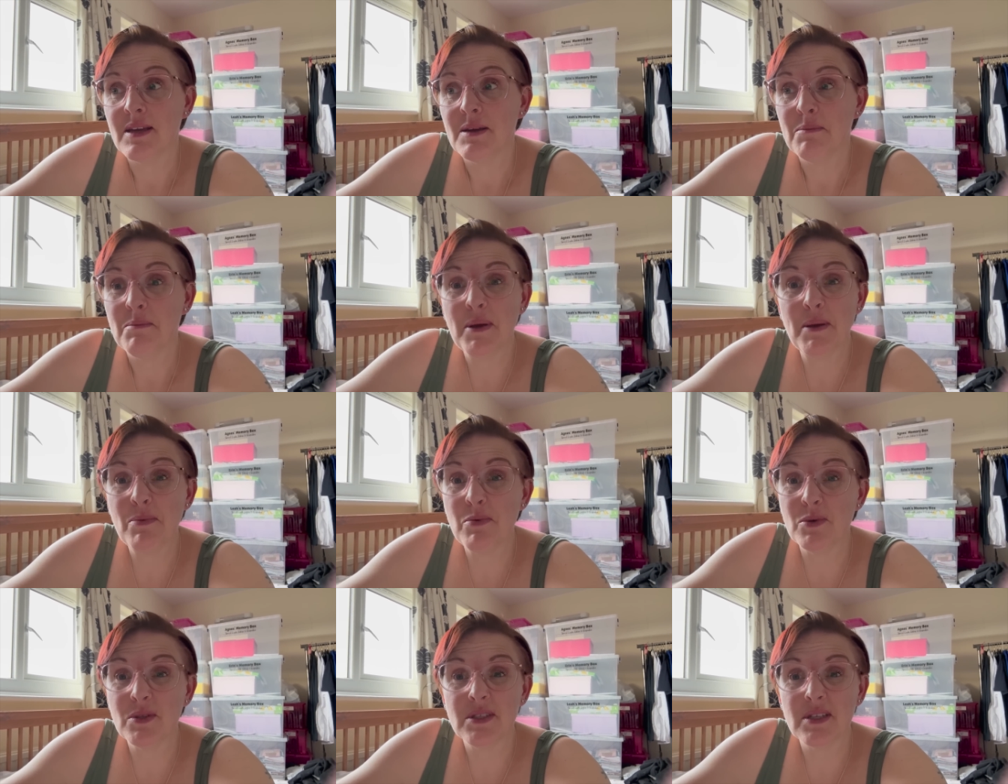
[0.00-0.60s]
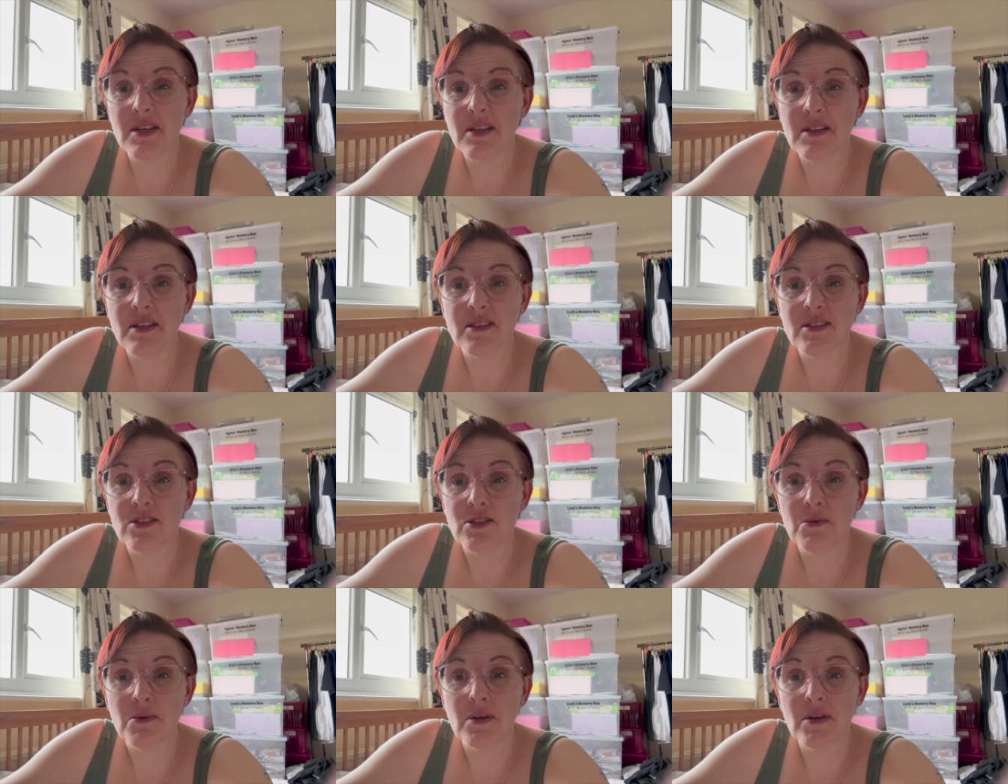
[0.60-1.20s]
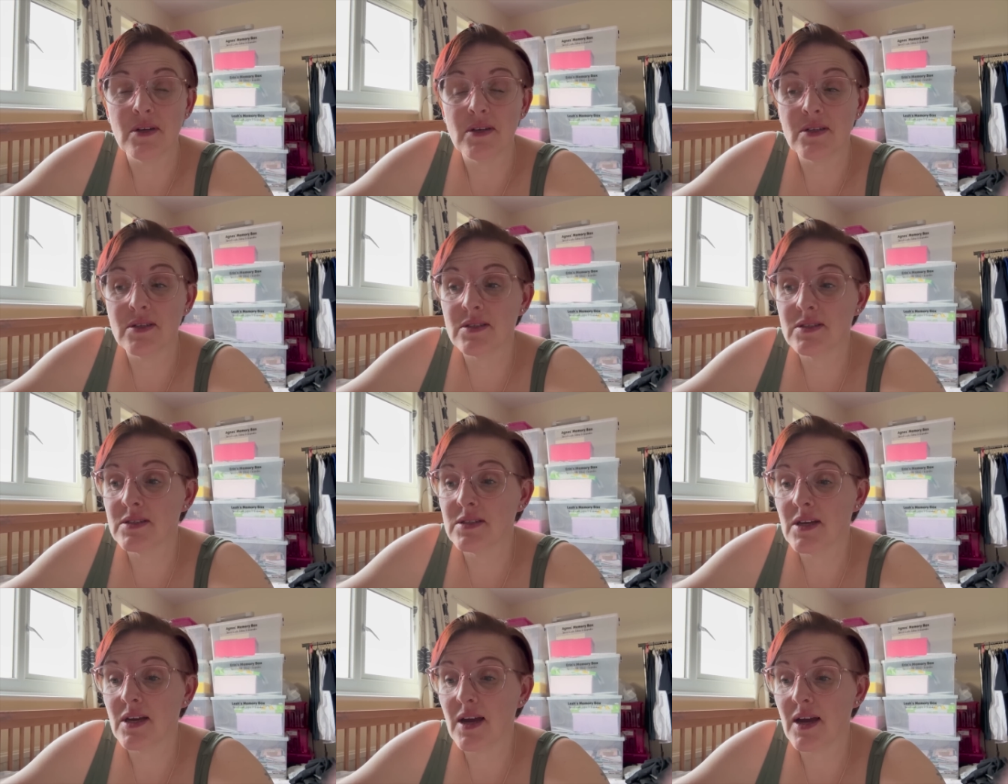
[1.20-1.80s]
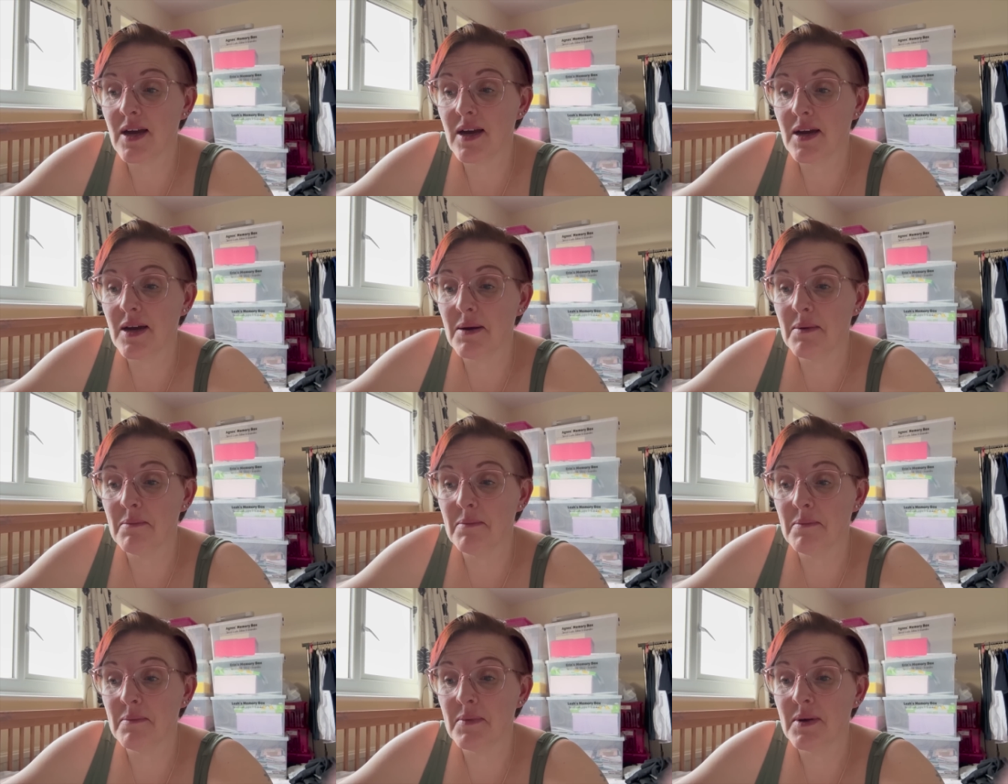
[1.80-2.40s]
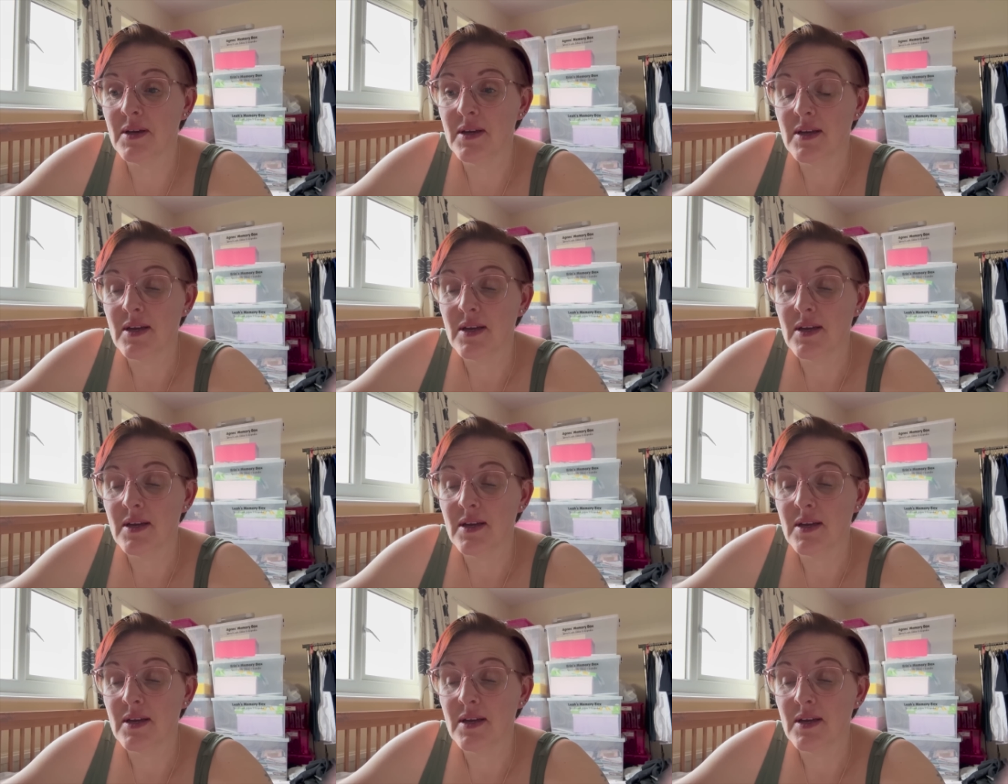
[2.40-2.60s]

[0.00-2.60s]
people would say things to us um,